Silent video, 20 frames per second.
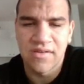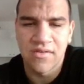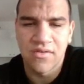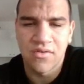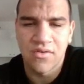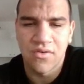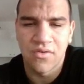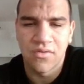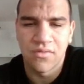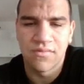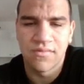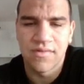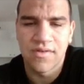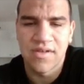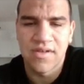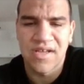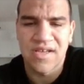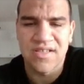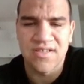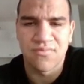You know,
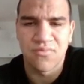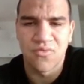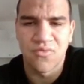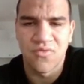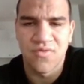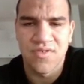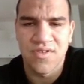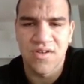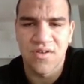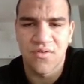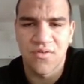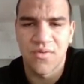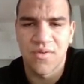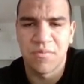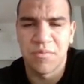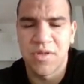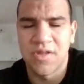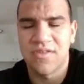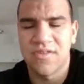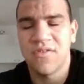the next moves are
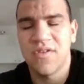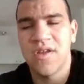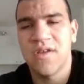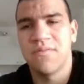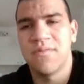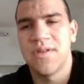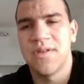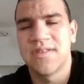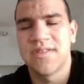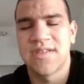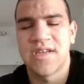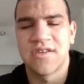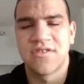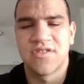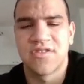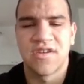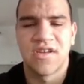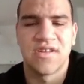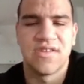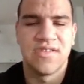queen b3 with
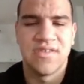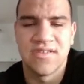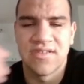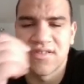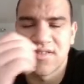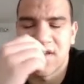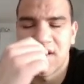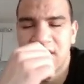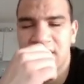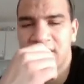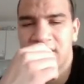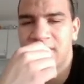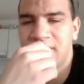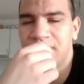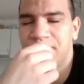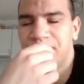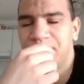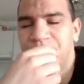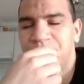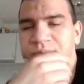such an ideas like
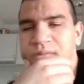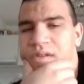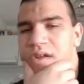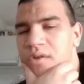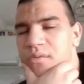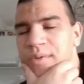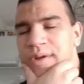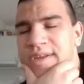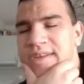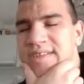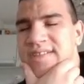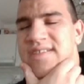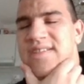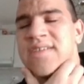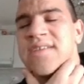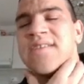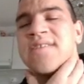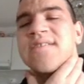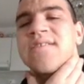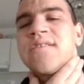queen
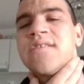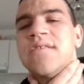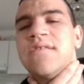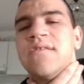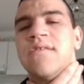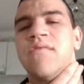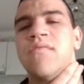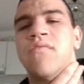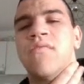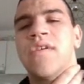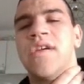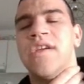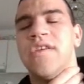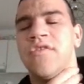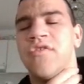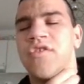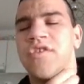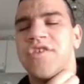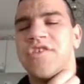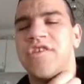e6,
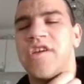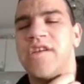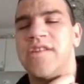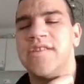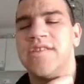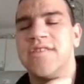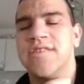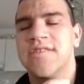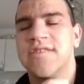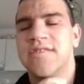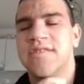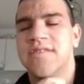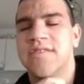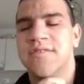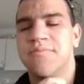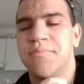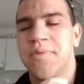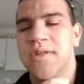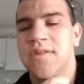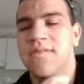king on g8
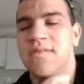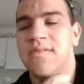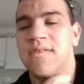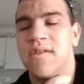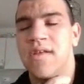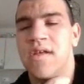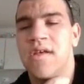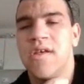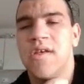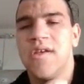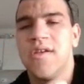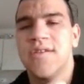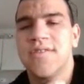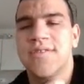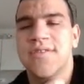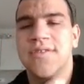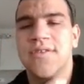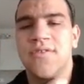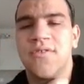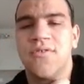is pinned.
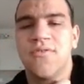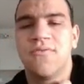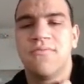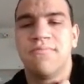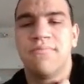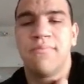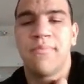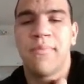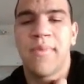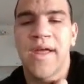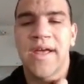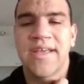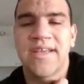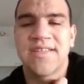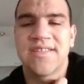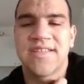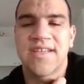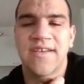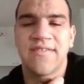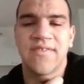So black
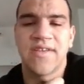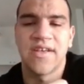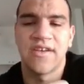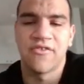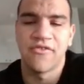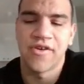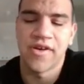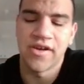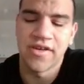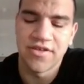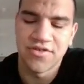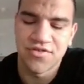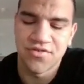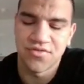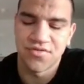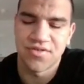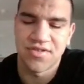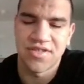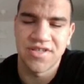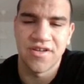is having real
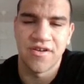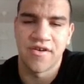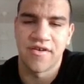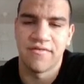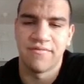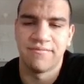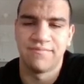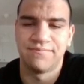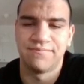issues here.